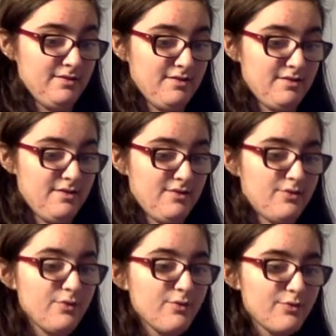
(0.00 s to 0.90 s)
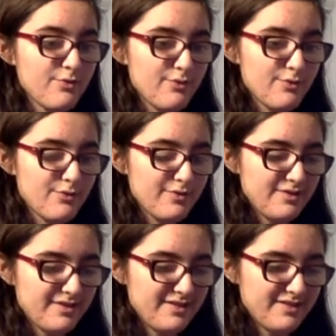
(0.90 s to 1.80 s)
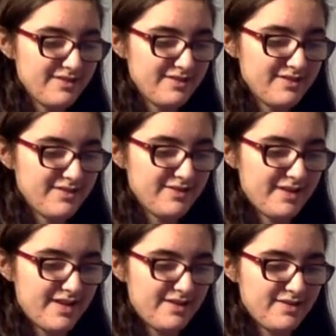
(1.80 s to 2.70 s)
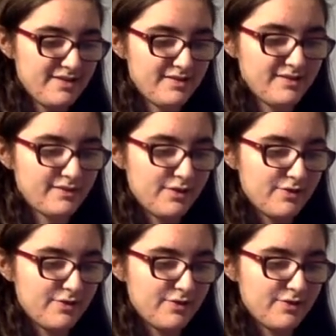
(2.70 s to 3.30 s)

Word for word: Ooh. Okay, floating.